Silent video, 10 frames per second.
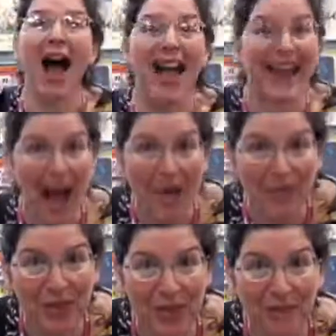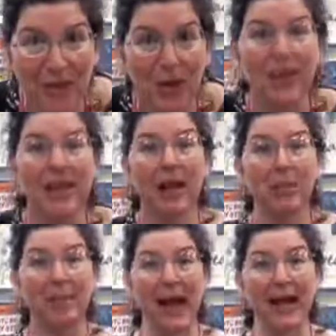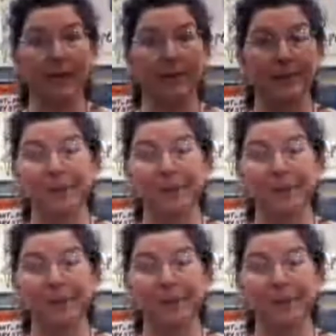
I am the music man.